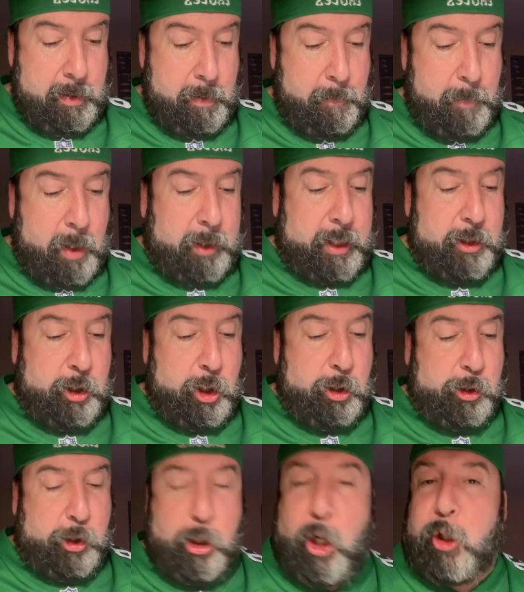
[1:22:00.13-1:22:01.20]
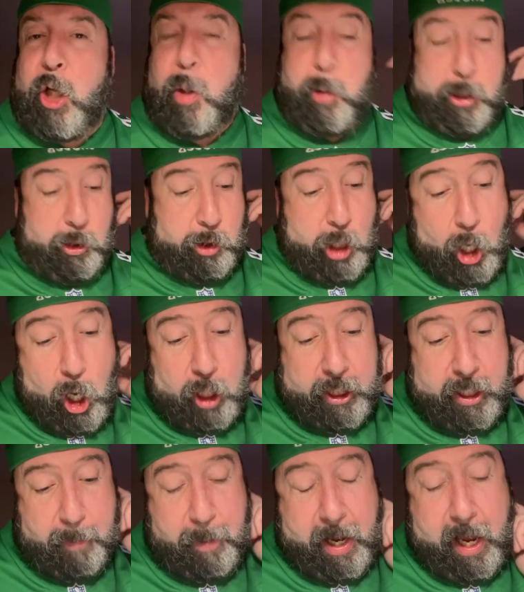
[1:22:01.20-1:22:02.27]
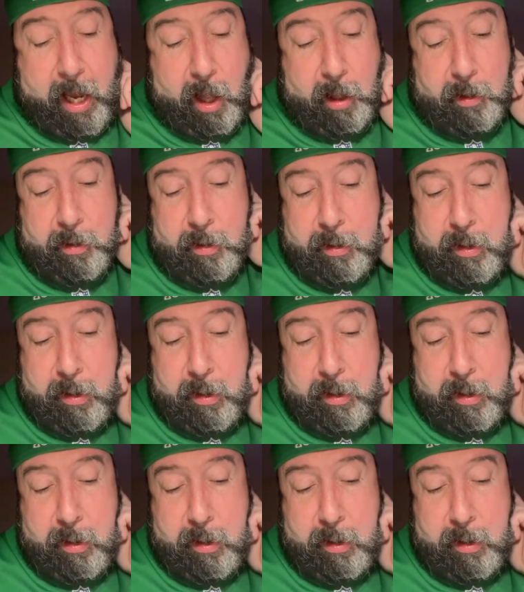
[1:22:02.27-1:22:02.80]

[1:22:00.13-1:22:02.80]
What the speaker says: Monkey Juice, you don't know what you're talking about.